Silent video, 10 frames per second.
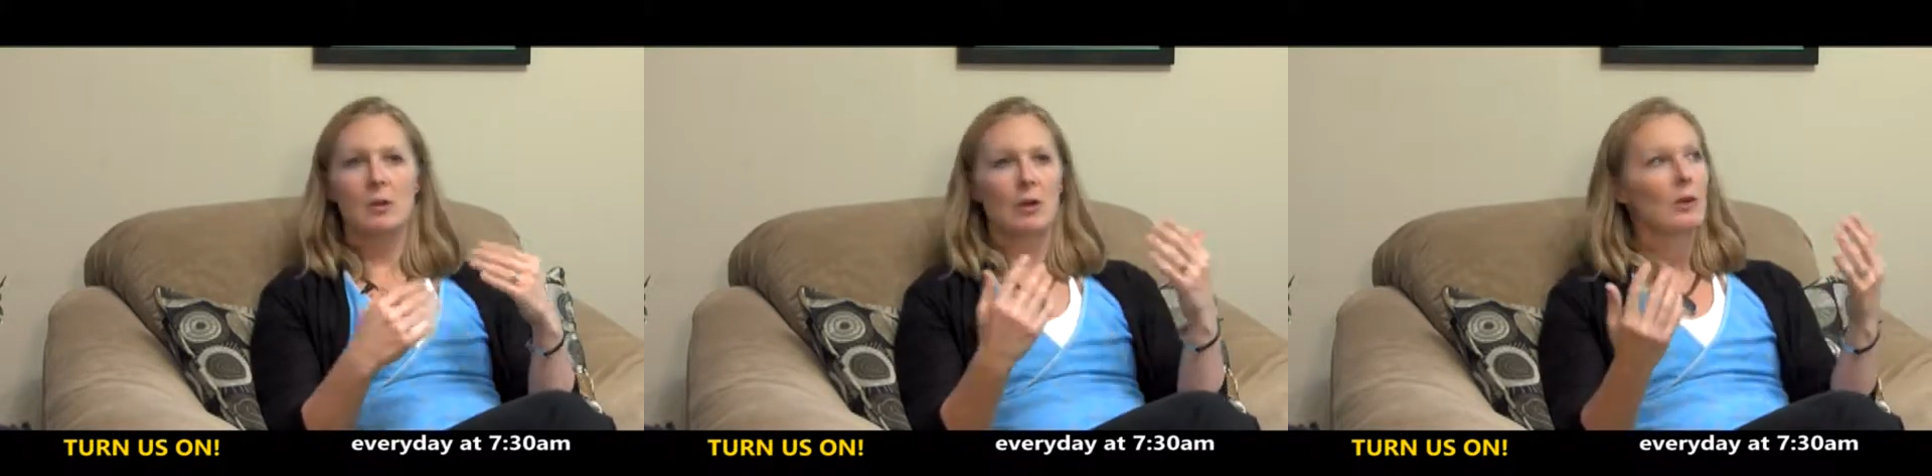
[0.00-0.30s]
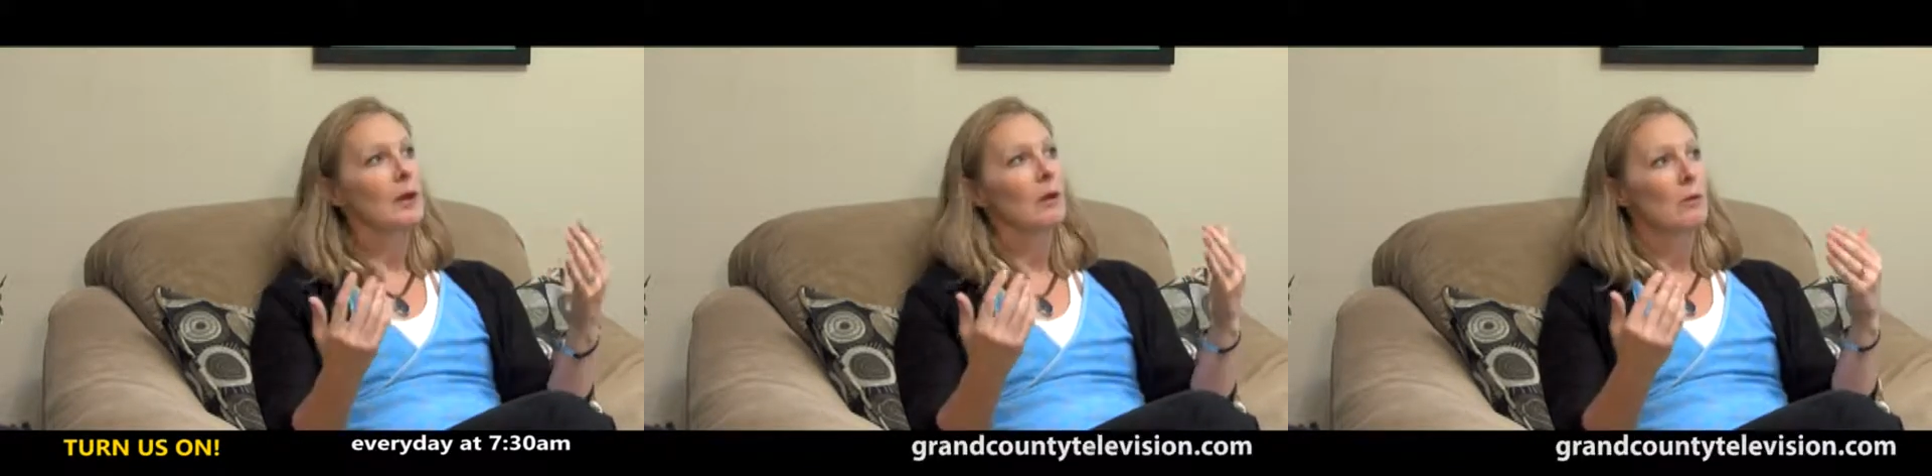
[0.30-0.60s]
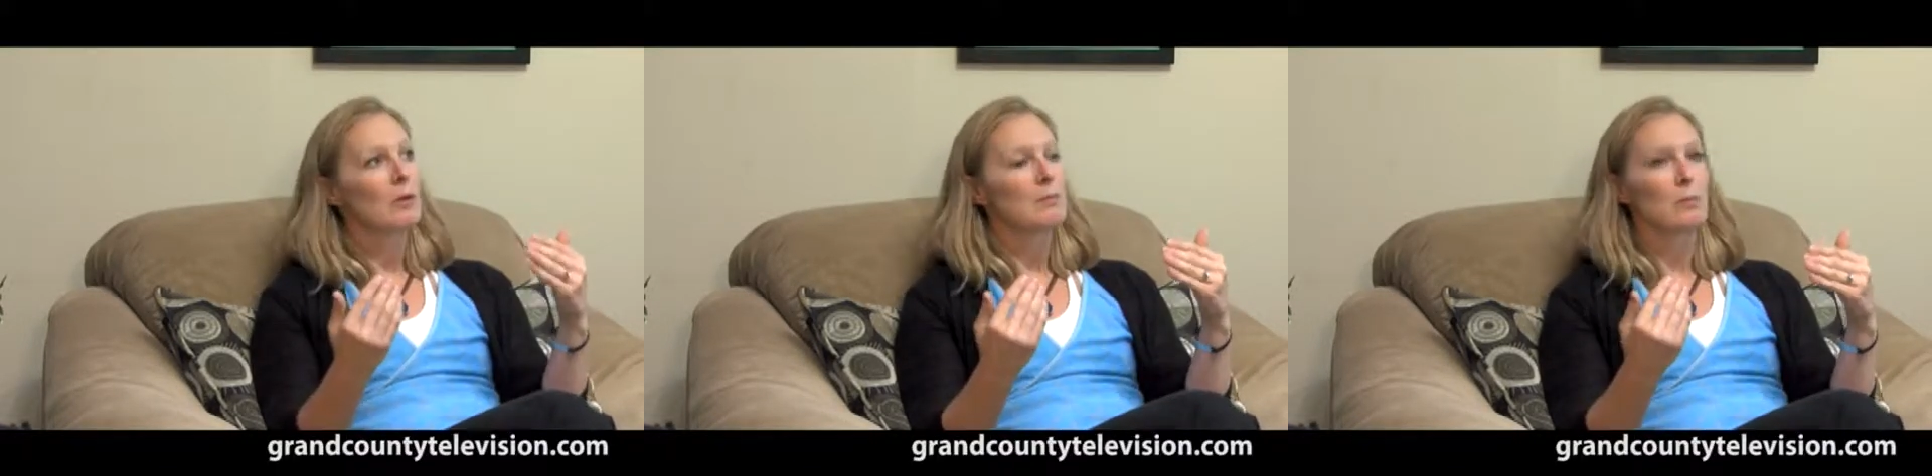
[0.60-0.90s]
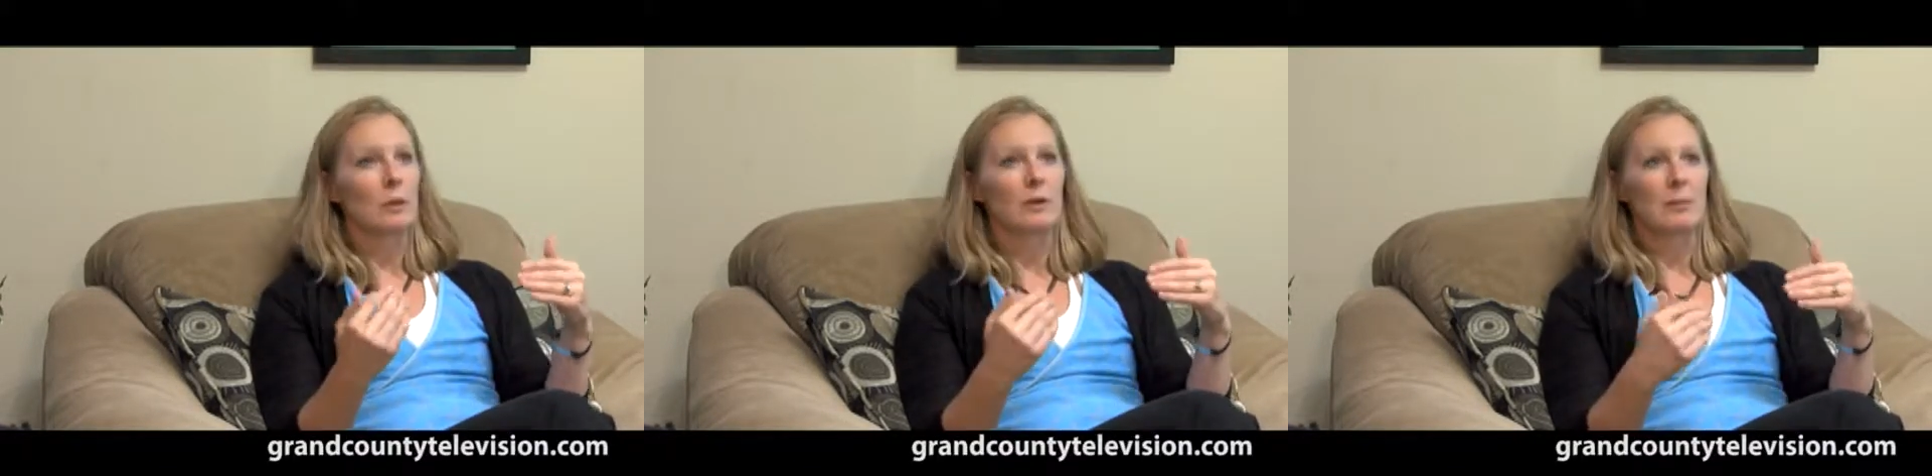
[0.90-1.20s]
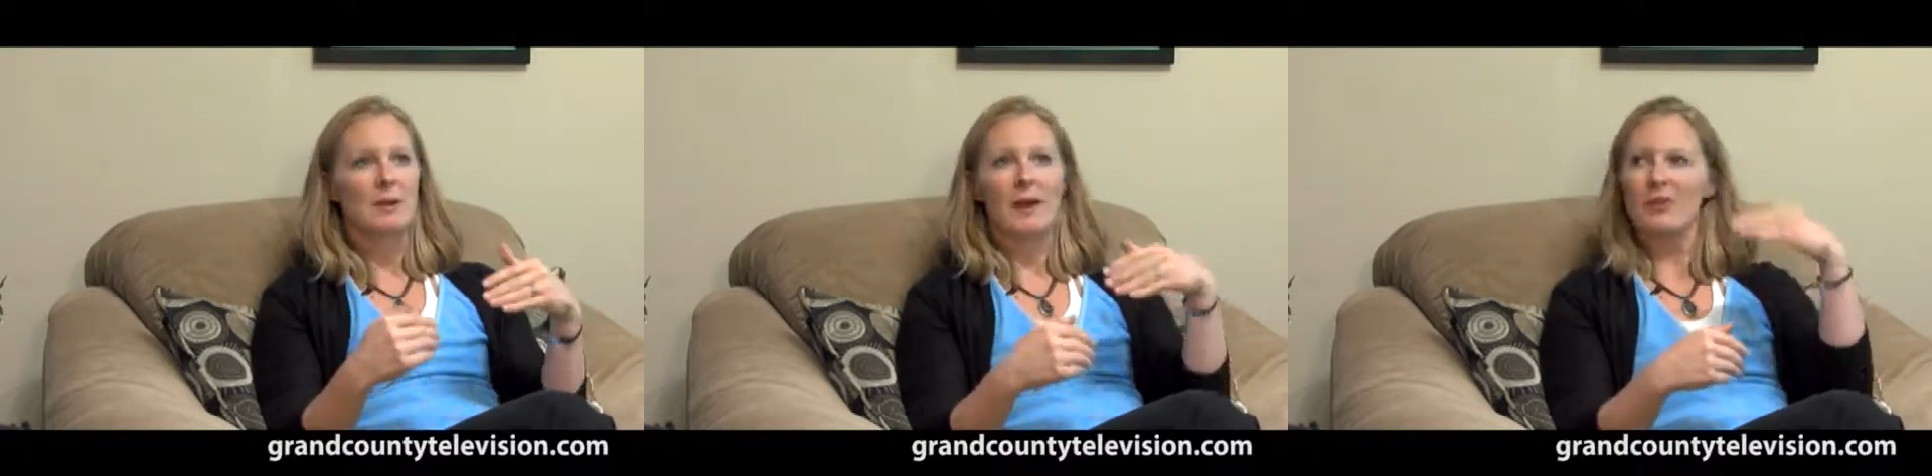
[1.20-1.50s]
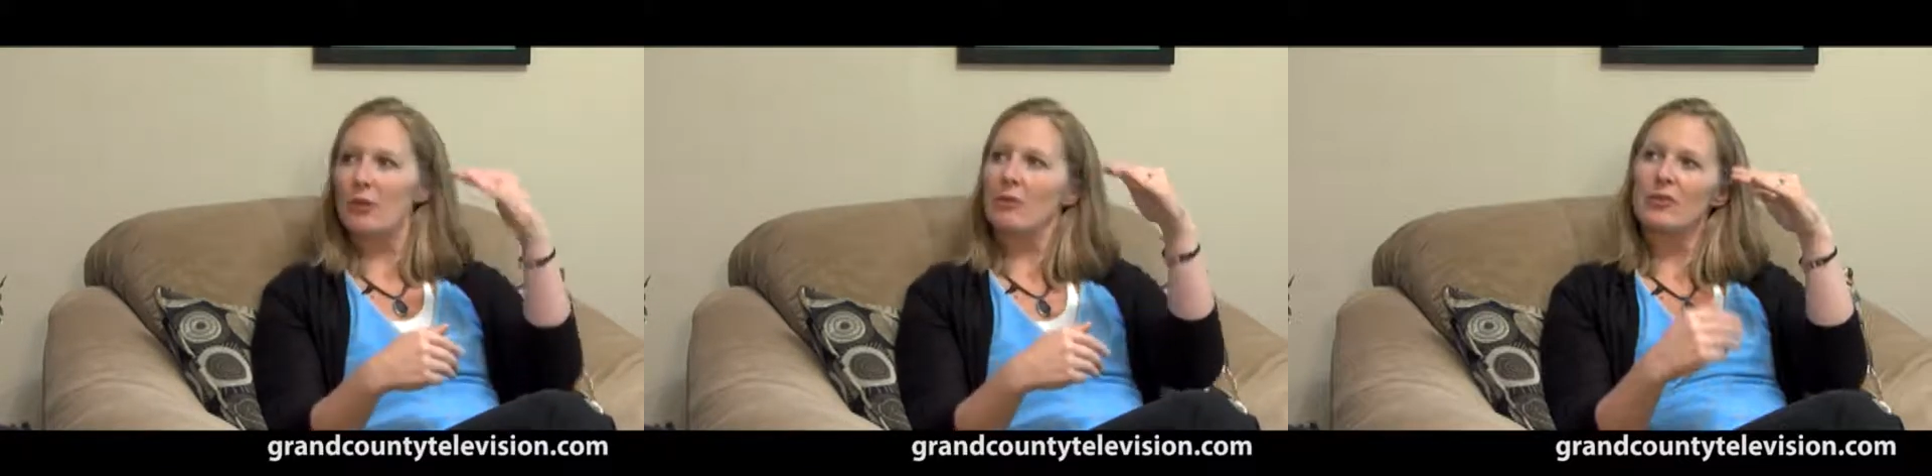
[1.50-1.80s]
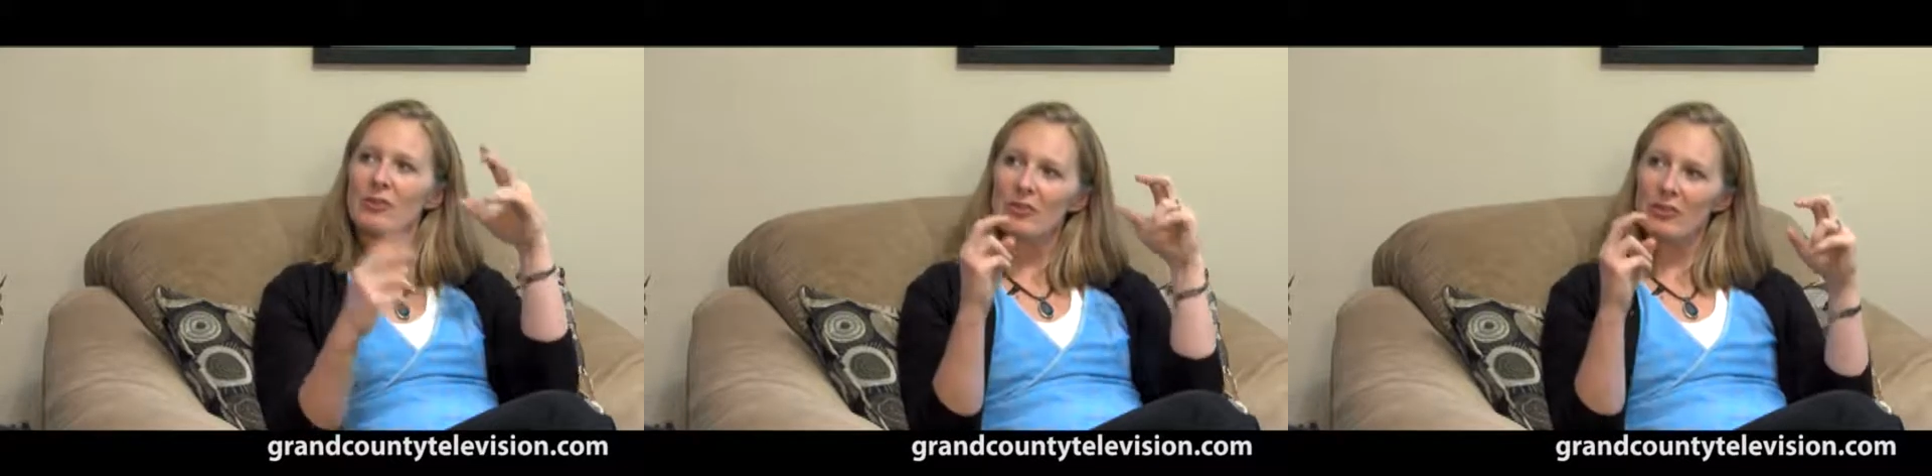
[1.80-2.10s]
you know here it would really be that
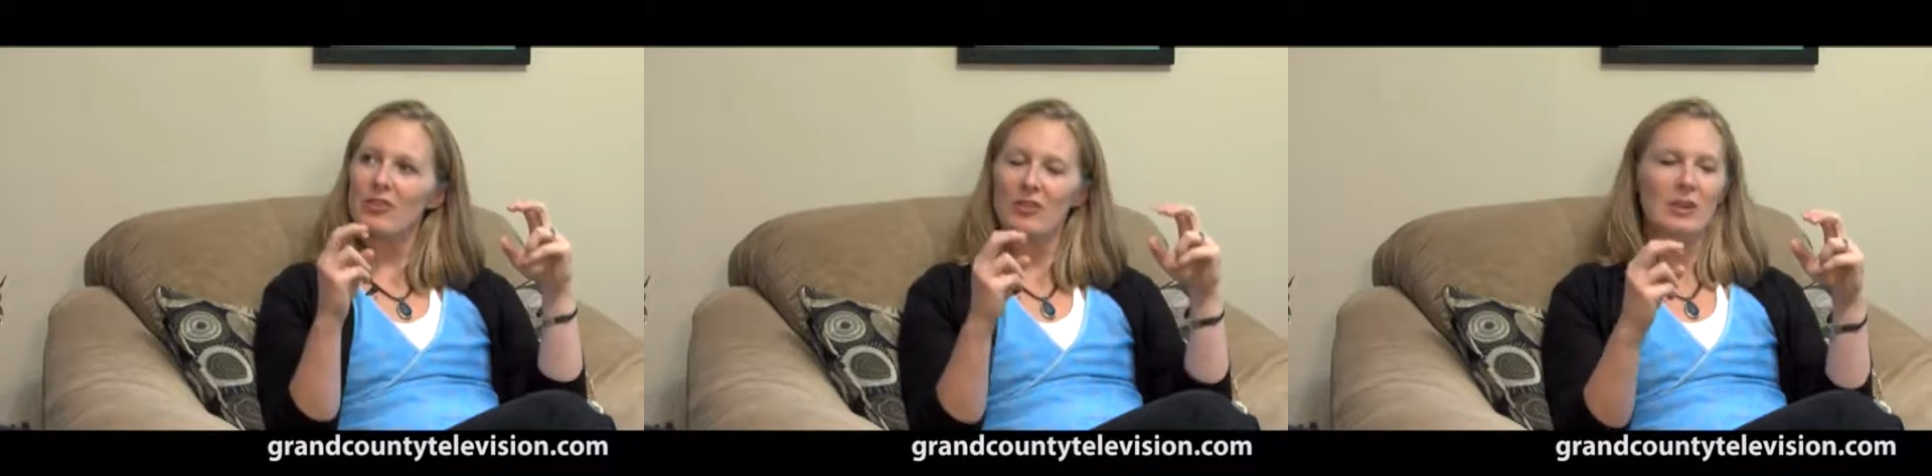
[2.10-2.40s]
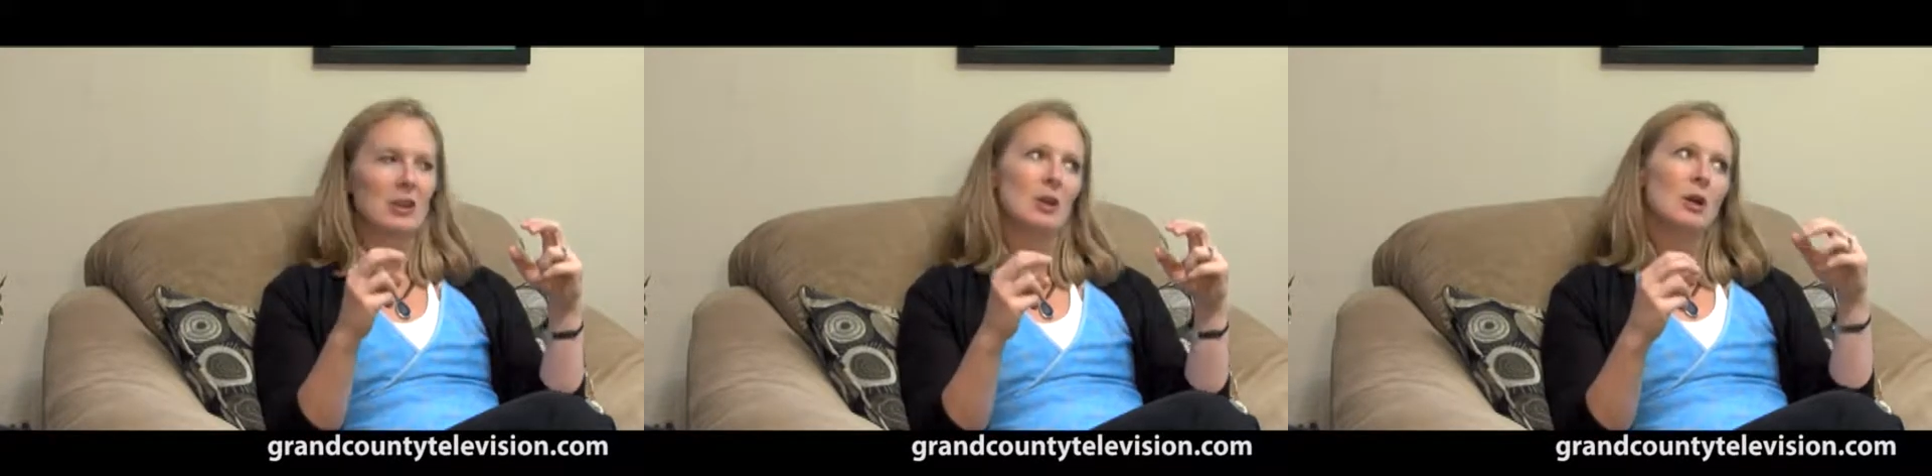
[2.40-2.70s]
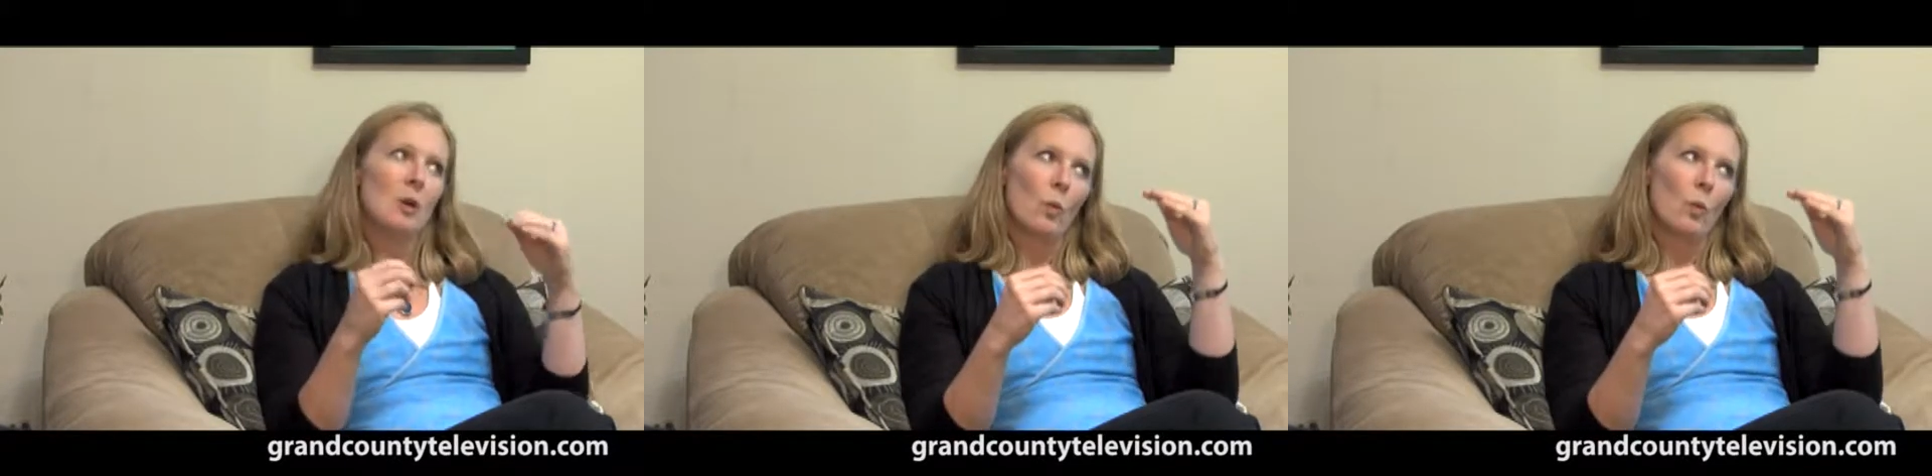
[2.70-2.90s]
self-sufficiency